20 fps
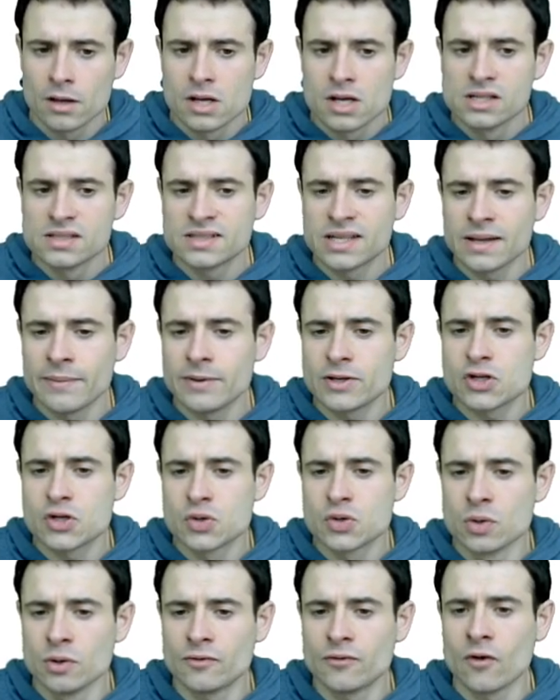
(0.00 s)
Same is
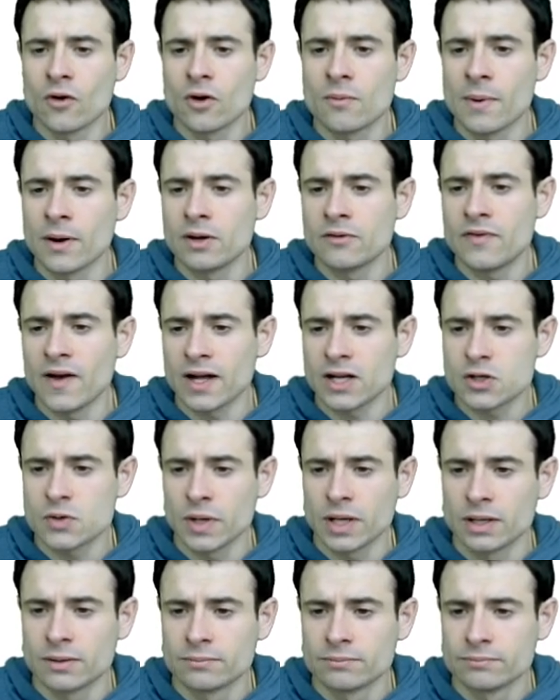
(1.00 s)
true for
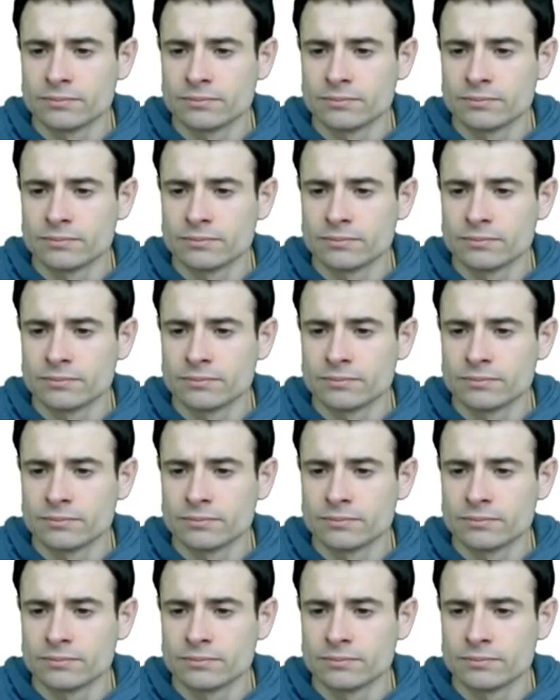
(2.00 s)
manufacturing.